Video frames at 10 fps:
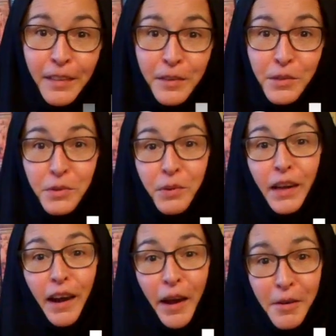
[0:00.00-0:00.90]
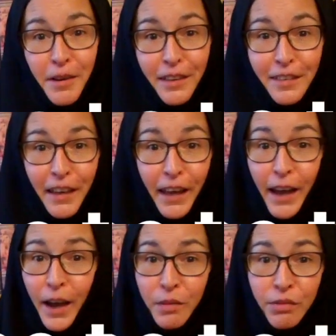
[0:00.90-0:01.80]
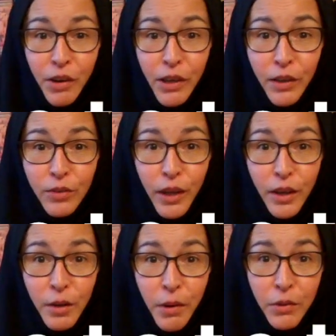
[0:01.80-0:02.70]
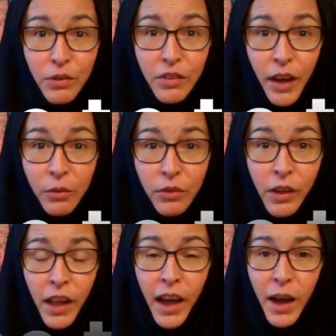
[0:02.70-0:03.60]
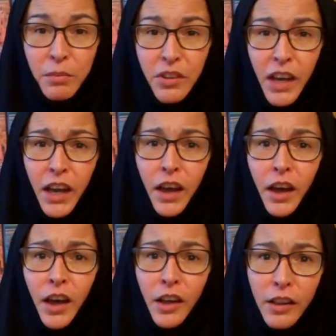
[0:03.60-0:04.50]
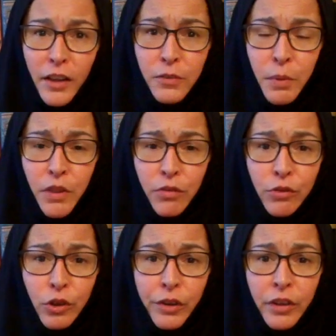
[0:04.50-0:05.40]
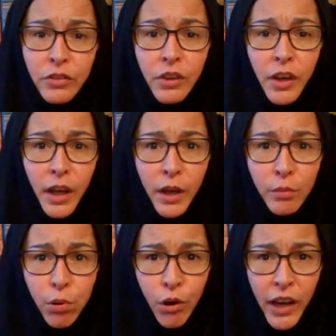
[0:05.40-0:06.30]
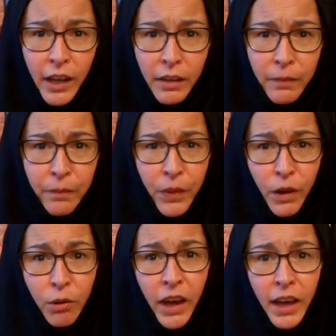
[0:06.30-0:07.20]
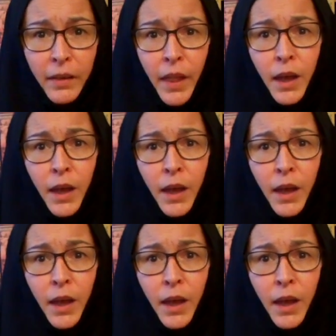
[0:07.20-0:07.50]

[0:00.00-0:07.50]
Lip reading: This is what I want to say. I'm very excited about this council. I'm saying, let's be the fullness and pray, okay?